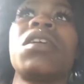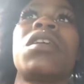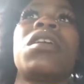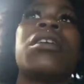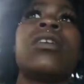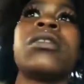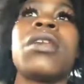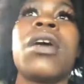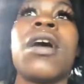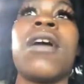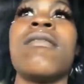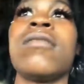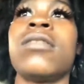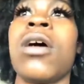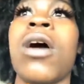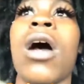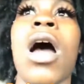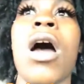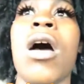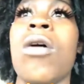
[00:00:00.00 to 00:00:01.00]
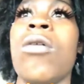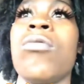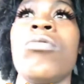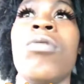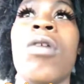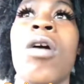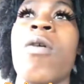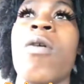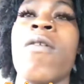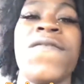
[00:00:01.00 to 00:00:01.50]
killed dog. So I don't
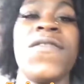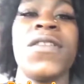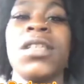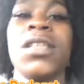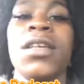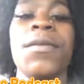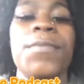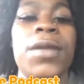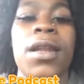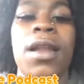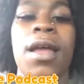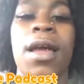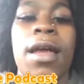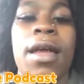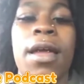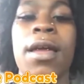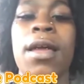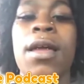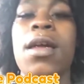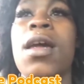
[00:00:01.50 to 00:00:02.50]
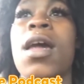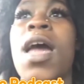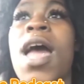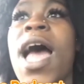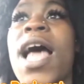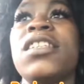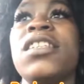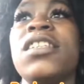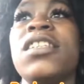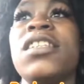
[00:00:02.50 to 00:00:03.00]
know if it's him or not.
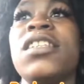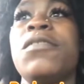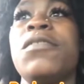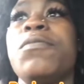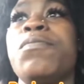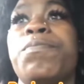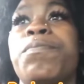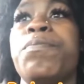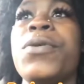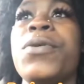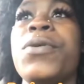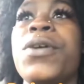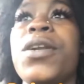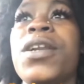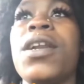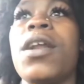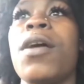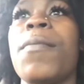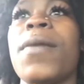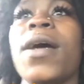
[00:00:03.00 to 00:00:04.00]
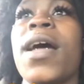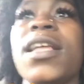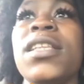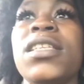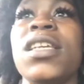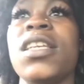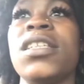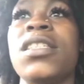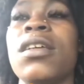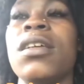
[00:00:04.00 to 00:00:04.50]
I just put it on my, I
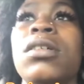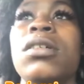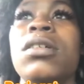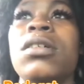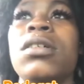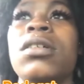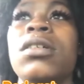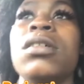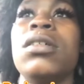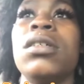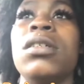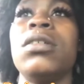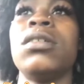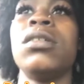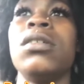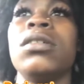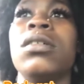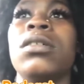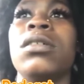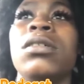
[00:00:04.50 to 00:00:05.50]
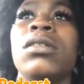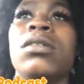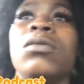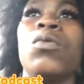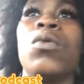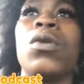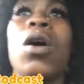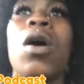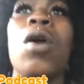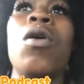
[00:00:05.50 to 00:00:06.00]
just uh
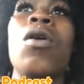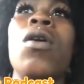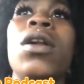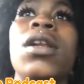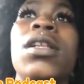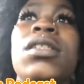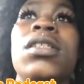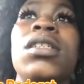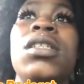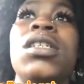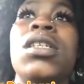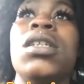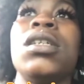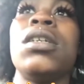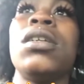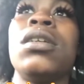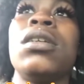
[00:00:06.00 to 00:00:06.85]
recorded the shit.